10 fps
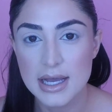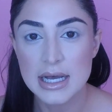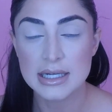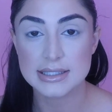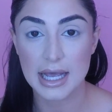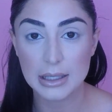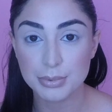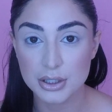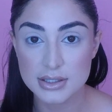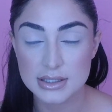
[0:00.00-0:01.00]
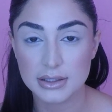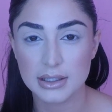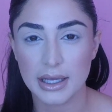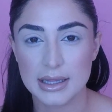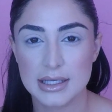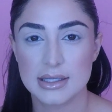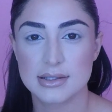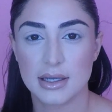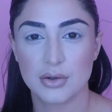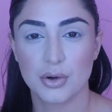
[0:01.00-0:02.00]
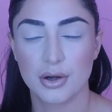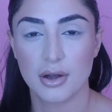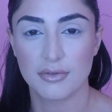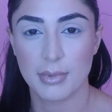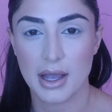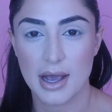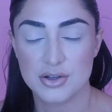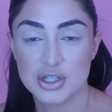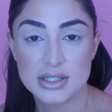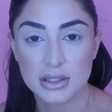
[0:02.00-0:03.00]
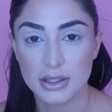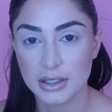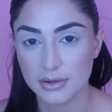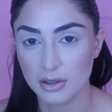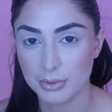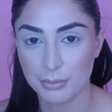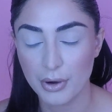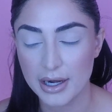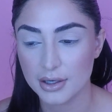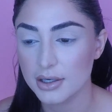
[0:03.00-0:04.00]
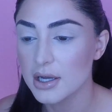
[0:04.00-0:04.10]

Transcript: because I personally like the inside corner of my eye just to look a little bit brighter.